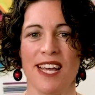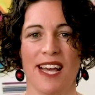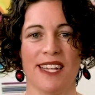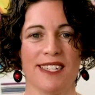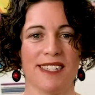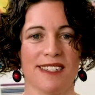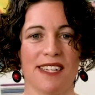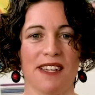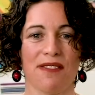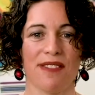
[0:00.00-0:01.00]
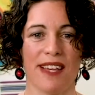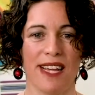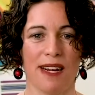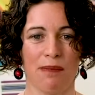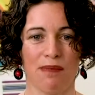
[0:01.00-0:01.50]
and see if they
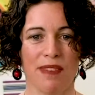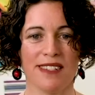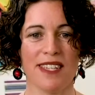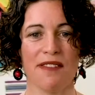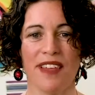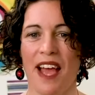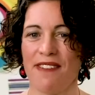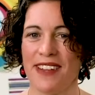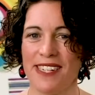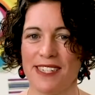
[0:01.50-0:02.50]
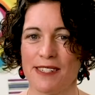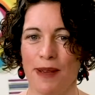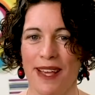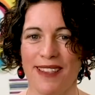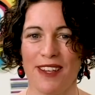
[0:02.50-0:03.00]
have any to
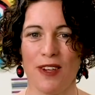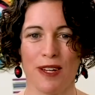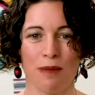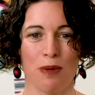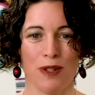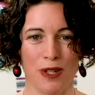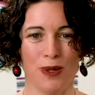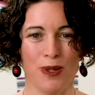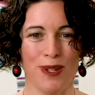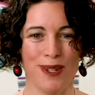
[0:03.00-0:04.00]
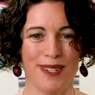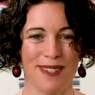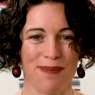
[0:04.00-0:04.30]
spare that you can put to good use.